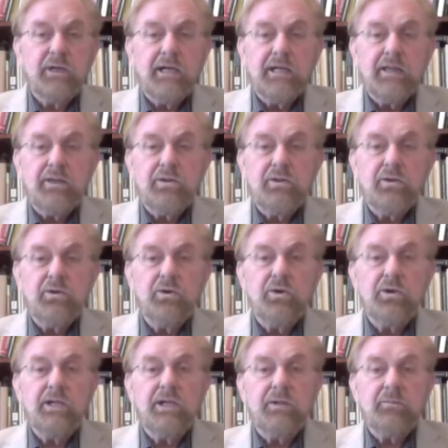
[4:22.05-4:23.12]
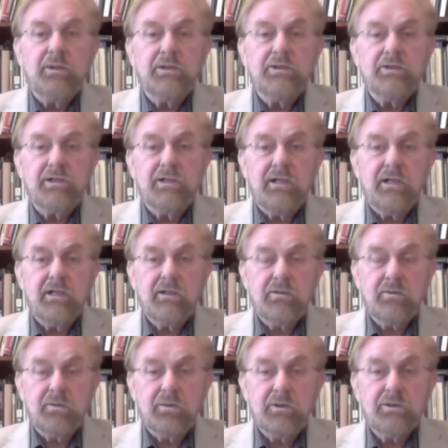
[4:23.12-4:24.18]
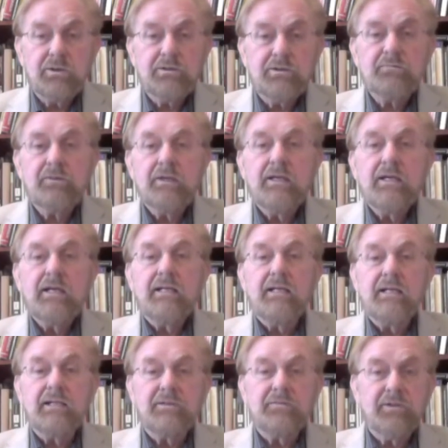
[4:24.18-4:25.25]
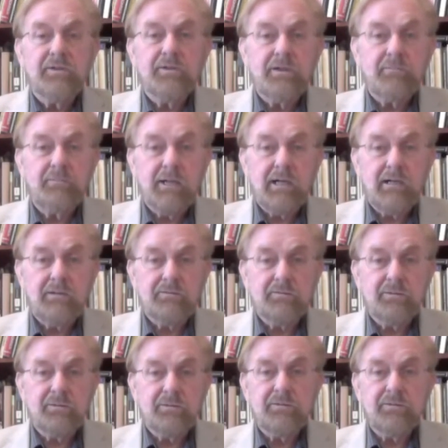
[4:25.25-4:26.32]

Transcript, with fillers: a third image in our course that is very powerful.